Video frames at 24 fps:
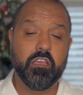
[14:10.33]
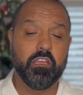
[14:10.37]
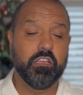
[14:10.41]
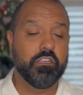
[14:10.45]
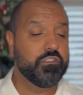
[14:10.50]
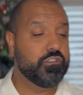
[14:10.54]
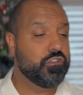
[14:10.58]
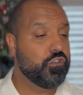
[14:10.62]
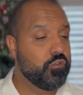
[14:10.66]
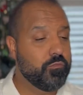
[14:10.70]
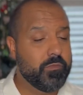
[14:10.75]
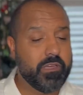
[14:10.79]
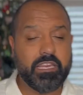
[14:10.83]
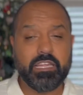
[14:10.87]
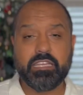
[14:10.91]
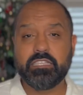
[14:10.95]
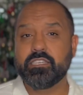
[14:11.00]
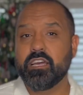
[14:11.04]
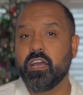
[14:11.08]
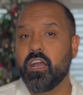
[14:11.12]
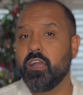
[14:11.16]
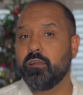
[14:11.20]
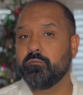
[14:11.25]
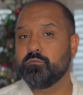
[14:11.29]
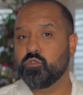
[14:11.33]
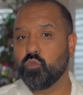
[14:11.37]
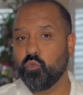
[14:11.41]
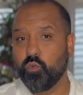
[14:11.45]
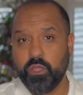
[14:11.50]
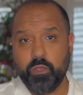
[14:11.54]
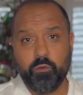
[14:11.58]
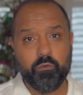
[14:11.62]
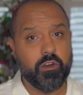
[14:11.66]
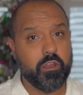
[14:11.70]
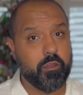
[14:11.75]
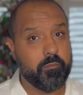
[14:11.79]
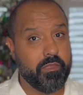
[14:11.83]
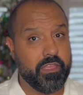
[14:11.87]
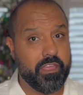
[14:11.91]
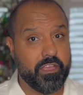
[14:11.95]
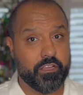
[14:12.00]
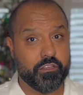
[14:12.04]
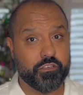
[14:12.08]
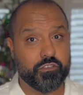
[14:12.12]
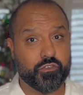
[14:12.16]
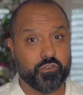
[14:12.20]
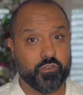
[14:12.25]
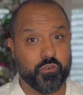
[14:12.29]
Too many times we want to be in
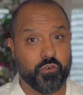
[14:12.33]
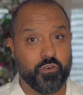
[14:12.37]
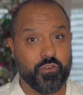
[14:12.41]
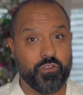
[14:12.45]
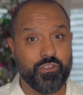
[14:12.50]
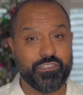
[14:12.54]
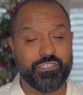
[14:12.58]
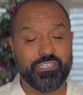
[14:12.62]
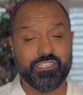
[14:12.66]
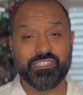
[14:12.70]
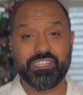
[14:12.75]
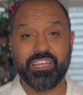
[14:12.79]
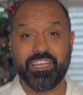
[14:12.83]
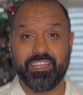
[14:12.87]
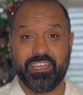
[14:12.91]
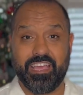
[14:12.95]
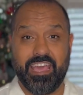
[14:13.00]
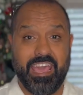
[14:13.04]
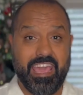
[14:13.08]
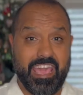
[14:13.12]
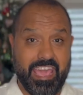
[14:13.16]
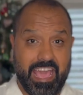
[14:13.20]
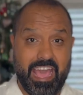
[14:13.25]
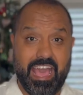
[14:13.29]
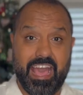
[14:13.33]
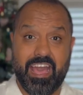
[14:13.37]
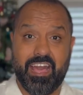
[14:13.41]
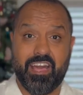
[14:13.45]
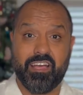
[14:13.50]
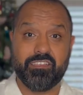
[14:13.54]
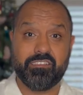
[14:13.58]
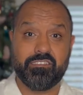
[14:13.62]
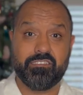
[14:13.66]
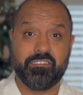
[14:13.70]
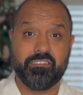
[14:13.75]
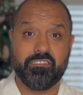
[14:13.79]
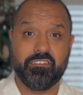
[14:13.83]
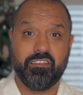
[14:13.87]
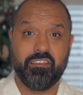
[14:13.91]
control, just like Ahaz,